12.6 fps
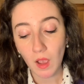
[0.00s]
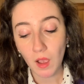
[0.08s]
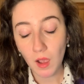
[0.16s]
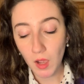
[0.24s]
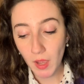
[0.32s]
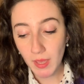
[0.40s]

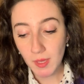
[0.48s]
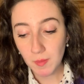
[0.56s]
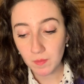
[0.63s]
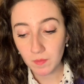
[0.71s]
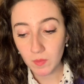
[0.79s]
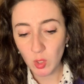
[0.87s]

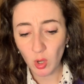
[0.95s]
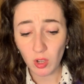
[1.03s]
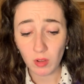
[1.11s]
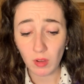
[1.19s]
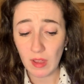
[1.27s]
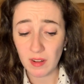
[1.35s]
I'm
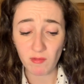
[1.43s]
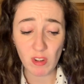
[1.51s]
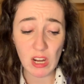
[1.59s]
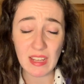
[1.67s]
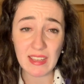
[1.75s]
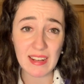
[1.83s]
not
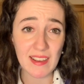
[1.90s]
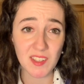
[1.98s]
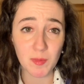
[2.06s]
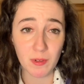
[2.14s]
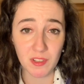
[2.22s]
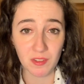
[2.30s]
really an
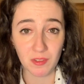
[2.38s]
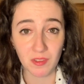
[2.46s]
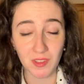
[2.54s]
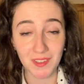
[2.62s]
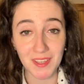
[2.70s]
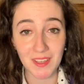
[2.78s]
expert
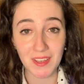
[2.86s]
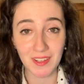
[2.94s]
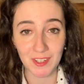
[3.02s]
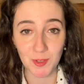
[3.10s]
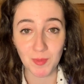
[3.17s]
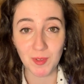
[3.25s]
on the
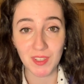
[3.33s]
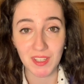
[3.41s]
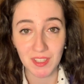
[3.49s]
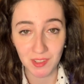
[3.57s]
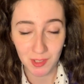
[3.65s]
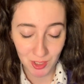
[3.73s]
English
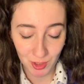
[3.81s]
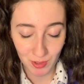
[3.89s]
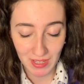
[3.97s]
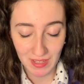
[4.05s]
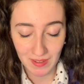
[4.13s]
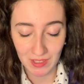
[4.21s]
music
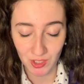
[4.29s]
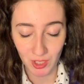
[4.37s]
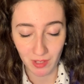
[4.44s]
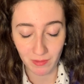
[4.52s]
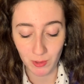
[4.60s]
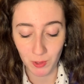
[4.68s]
industry in
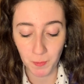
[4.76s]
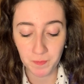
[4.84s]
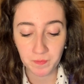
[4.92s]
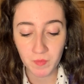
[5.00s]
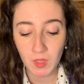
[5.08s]
general,